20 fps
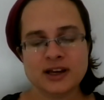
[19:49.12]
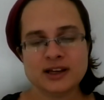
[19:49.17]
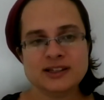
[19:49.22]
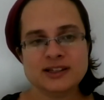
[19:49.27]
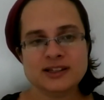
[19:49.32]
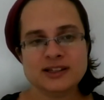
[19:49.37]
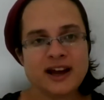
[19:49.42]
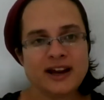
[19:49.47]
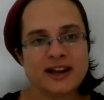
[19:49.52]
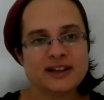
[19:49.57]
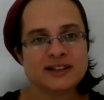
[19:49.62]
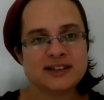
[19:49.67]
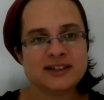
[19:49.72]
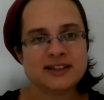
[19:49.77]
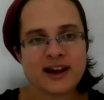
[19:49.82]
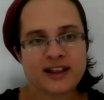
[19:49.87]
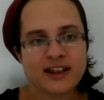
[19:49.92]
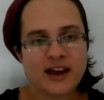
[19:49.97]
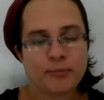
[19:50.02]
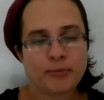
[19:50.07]
is not
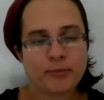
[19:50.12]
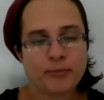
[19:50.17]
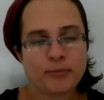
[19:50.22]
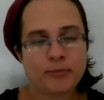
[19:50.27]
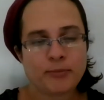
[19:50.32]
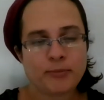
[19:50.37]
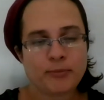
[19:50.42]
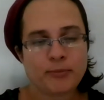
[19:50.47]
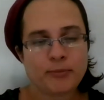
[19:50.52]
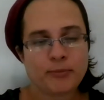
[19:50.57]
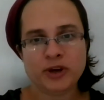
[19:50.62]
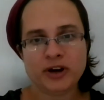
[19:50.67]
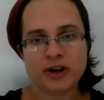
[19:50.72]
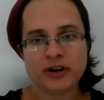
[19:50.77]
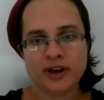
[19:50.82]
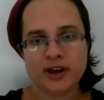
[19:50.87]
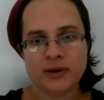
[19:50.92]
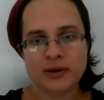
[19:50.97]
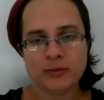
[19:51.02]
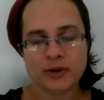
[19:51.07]
exactly a perfect
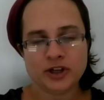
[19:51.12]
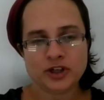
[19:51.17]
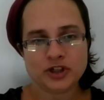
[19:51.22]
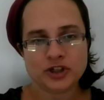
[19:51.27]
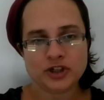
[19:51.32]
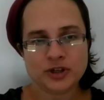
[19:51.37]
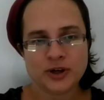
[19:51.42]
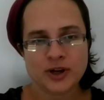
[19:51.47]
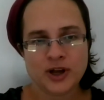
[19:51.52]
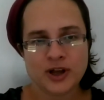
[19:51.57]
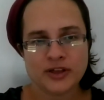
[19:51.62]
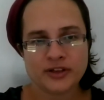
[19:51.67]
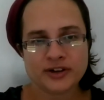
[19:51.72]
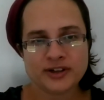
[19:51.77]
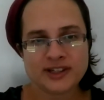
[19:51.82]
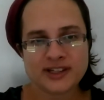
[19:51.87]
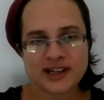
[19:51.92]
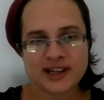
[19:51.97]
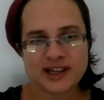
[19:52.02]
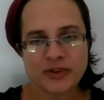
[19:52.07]
mirror image.
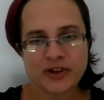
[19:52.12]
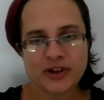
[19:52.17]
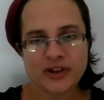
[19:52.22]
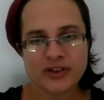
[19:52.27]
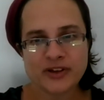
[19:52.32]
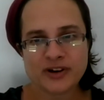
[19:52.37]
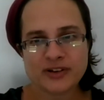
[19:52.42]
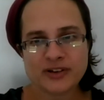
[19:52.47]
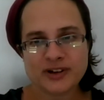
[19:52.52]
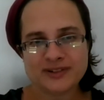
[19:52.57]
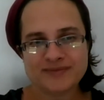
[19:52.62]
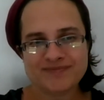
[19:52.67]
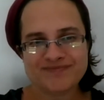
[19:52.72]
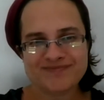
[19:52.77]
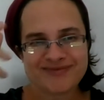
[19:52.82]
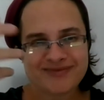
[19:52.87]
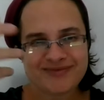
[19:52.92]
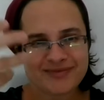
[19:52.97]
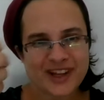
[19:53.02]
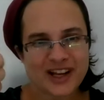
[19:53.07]
There's something there that
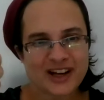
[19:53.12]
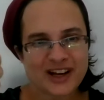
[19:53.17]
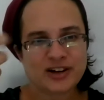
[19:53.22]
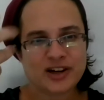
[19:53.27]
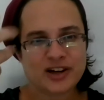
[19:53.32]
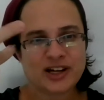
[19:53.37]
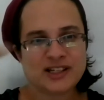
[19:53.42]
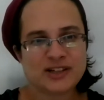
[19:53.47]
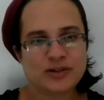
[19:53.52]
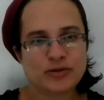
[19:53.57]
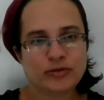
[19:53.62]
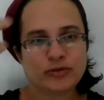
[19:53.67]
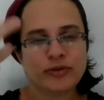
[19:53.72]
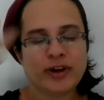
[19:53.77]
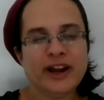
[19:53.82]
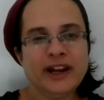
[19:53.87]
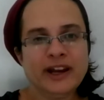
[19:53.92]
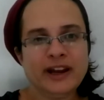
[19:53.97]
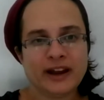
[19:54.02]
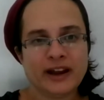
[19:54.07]
is
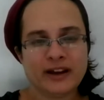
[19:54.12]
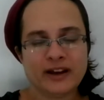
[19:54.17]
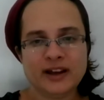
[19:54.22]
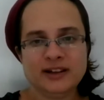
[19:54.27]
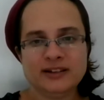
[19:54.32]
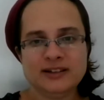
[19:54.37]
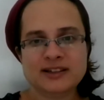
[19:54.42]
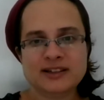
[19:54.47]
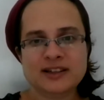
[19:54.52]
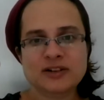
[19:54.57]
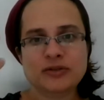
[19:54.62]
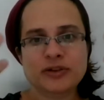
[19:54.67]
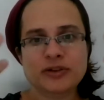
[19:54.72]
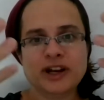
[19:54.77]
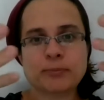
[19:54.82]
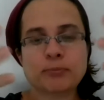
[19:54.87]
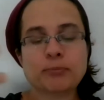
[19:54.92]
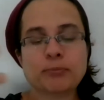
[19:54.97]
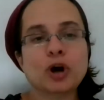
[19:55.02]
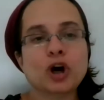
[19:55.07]
grading. It doesn't
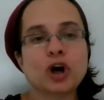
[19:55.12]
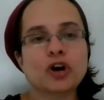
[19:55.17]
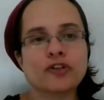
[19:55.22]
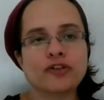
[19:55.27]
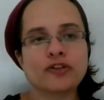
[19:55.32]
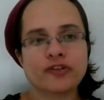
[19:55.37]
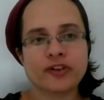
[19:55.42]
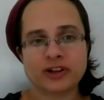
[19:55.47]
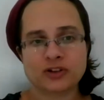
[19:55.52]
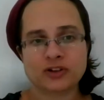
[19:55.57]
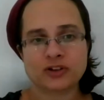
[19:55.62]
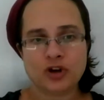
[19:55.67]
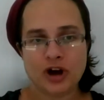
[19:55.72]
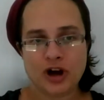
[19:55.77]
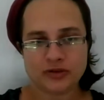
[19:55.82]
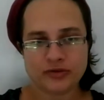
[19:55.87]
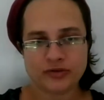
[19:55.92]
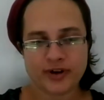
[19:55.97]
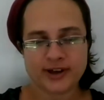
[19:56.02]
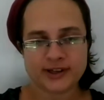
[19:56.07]
create a perfect
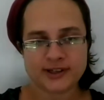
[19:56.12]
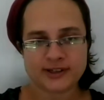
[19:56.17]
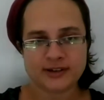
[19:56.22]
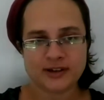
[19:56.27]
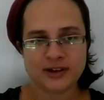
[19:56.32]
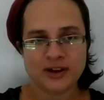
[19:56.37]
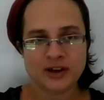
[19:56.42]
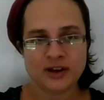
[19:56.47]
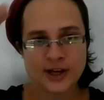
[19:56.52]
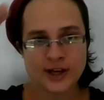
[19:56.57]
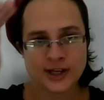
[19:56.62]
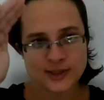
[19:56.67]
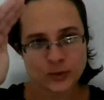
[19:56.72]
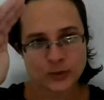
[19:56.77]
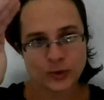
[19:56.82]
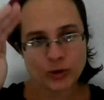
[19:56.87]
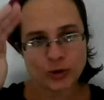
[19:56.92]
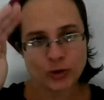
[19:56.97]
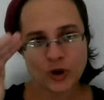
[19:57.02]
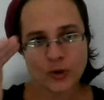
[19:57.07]
contrast. So
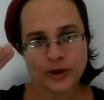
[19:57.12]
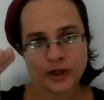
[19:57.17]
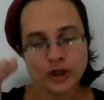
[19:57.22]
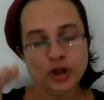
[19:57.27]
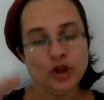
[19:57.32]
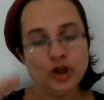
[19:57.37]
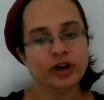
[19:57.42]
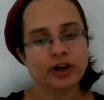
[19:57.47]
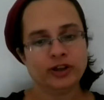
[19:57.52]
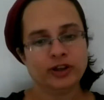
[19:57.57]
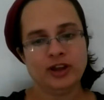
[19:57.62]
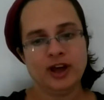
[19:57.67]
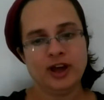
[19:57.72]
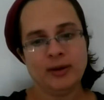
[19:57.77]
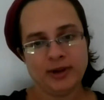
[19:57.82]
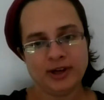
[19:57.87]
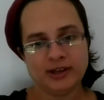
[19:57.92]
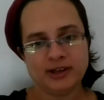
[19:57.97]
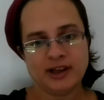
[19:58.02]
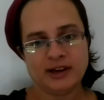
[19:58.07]
we will go and look at
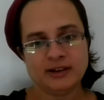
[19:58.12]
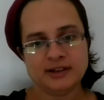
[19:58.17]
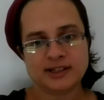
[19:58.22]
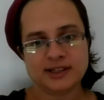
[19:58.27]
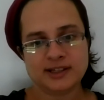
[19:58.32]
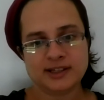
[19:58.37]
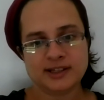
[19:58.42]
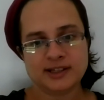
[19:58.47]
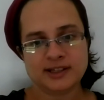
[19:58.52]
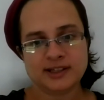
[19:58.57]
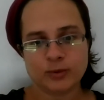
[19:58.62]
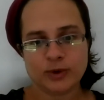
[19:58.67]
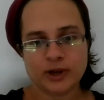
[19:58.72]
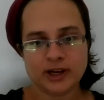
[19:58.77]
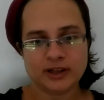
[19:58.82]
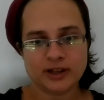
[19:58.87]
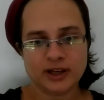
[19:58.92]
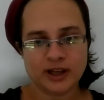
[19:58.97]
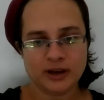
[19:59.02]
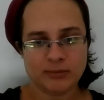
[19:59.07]
them and then discuss what
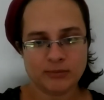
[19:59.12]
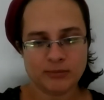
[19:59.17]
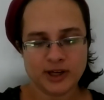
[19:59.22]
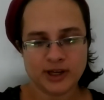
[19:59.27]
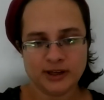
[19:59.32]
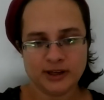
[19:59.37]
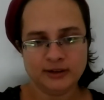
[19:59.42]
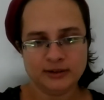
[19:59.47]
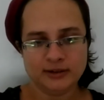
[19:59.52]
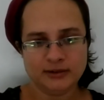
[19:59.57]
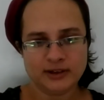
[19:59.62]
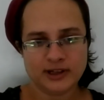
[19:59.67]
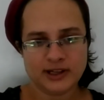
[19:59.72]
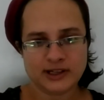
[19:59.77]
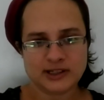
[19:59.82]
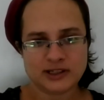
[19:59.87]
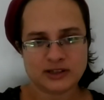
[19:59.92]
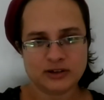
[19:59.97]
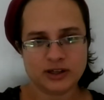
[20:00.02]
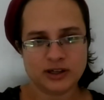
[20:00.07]
it can mean.
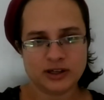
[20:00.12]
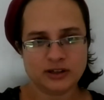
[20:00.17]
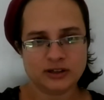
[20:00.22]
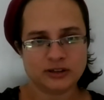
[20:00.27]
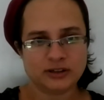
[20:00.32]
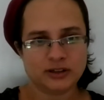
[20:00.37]
Let's look at it